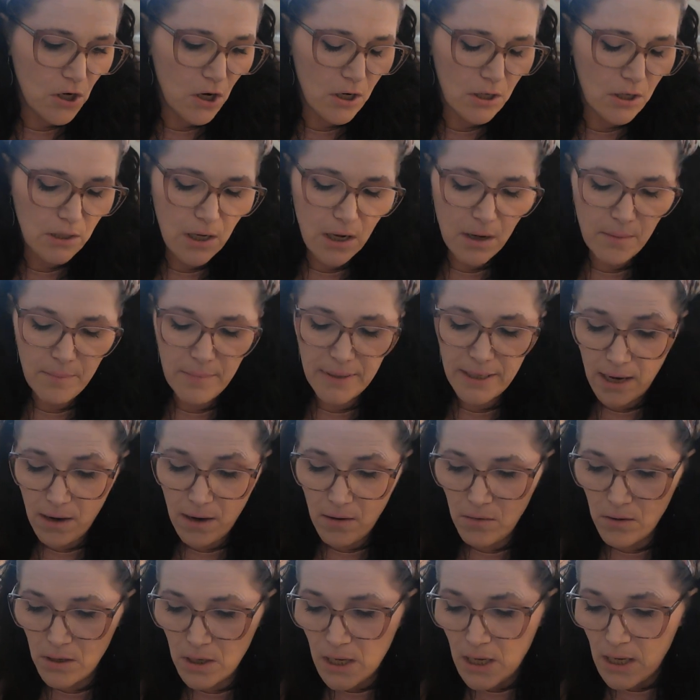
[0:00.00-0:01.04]
card coming
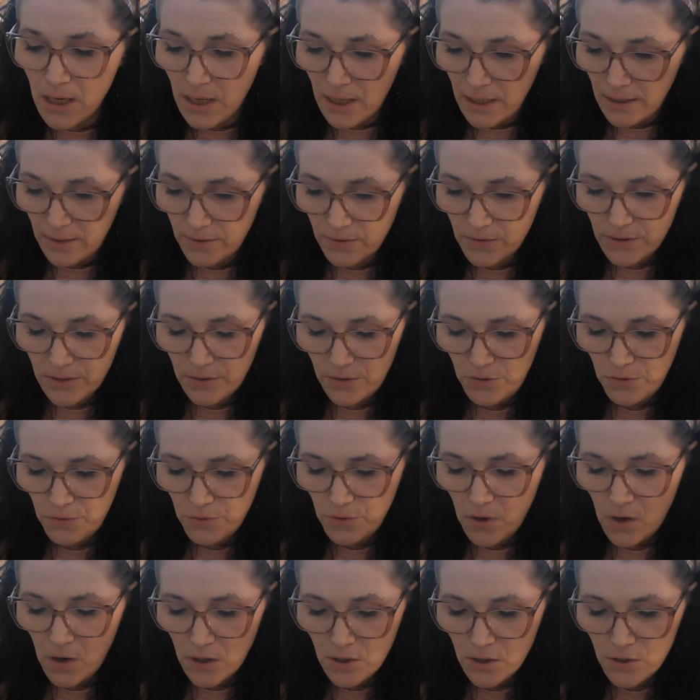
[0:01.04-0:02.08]
out, there's a new
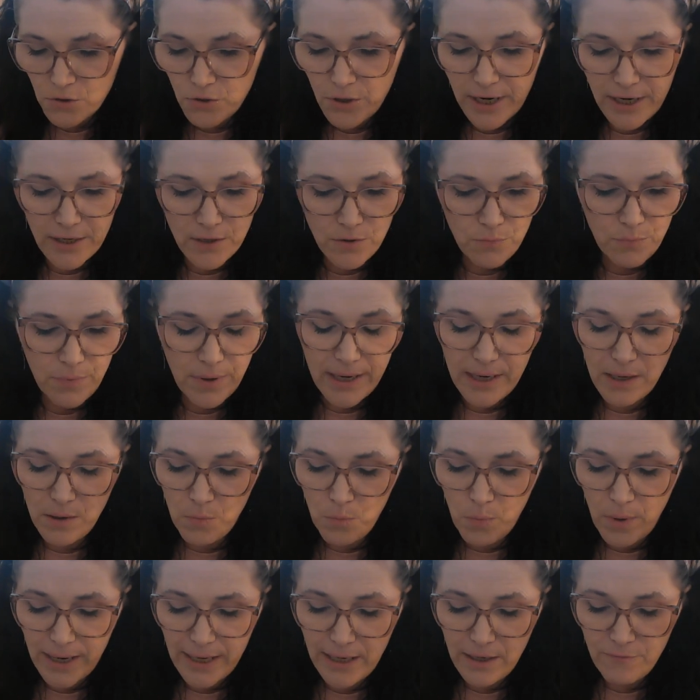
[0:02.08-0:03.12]
contract right
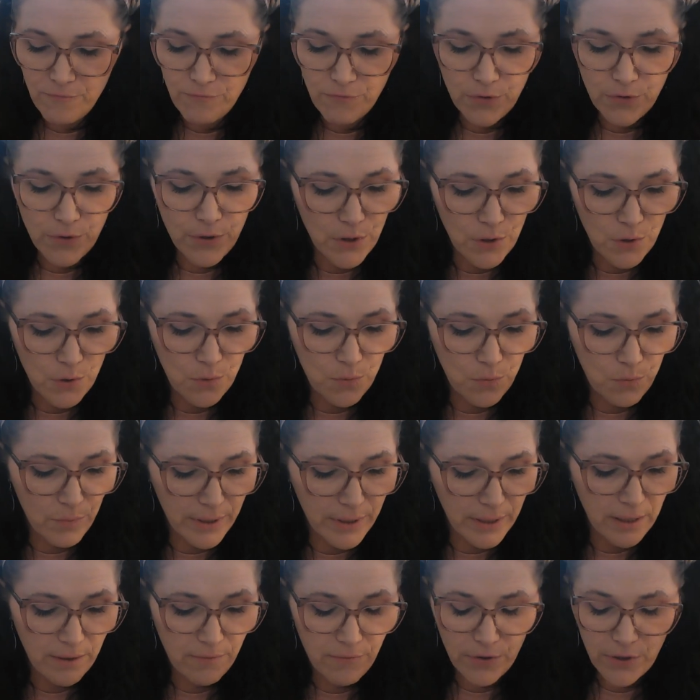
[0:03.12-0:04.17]
waiting for you
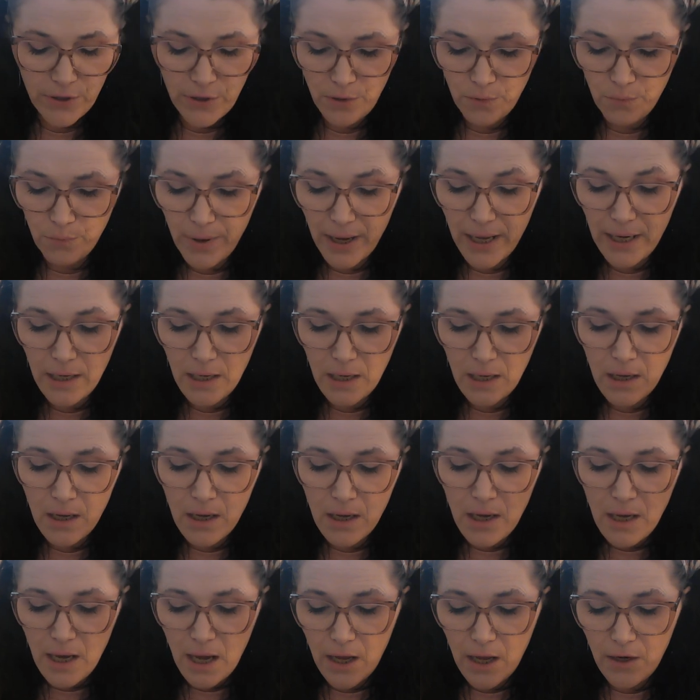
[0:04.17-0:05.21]
whenever you're ready,
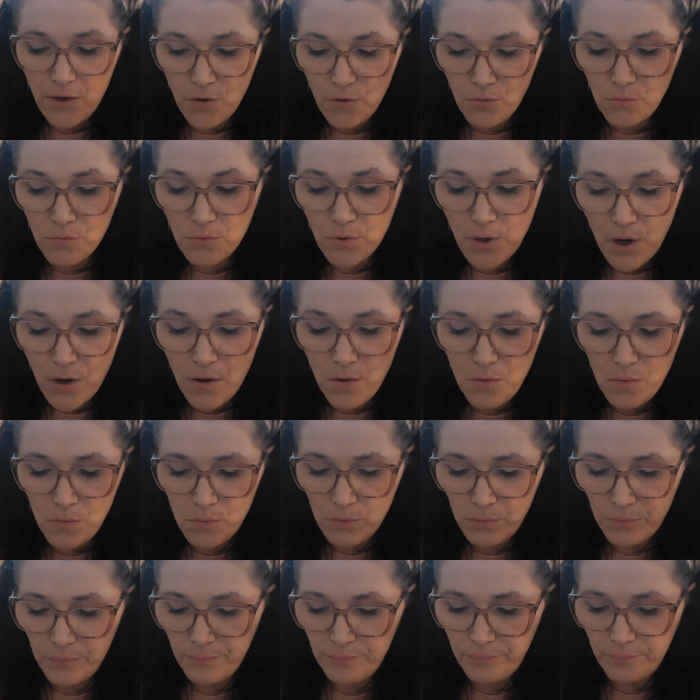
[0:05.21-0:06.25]
and you'll know.
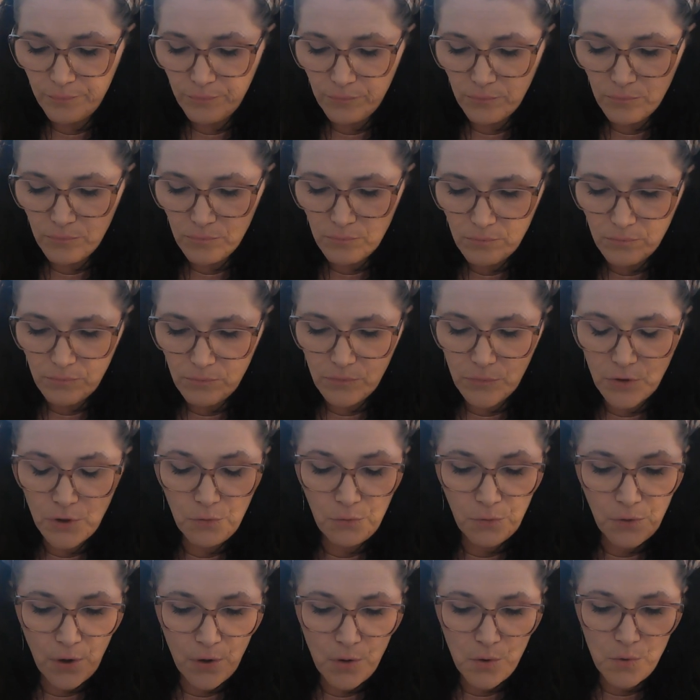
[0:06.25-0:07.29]
You'll
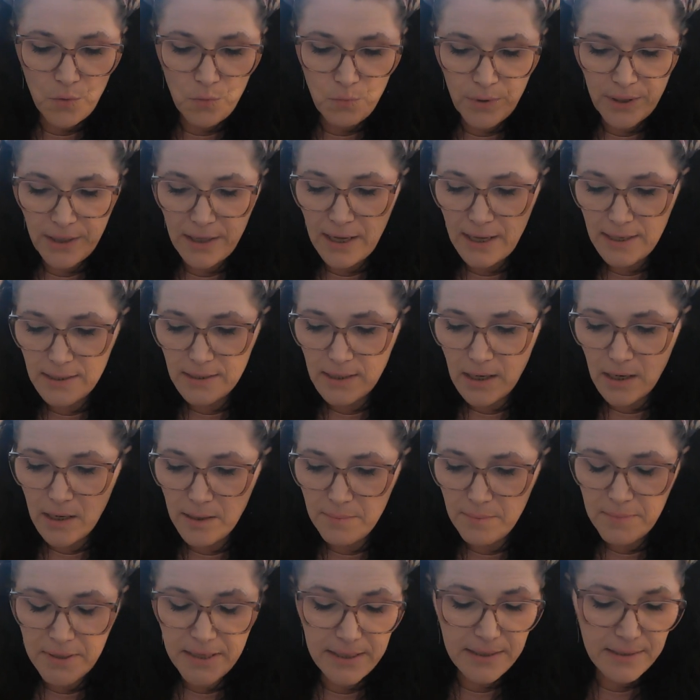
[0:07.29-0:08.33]
know when that
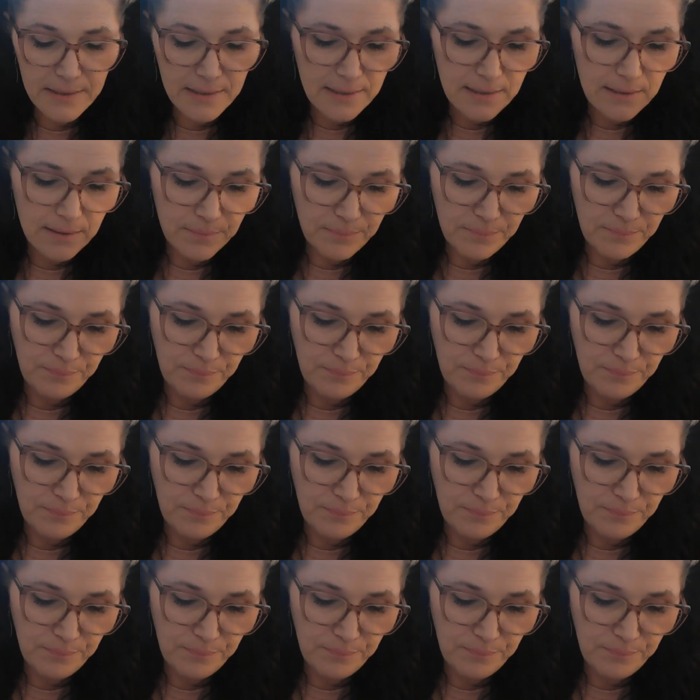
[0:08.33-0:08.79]
time is.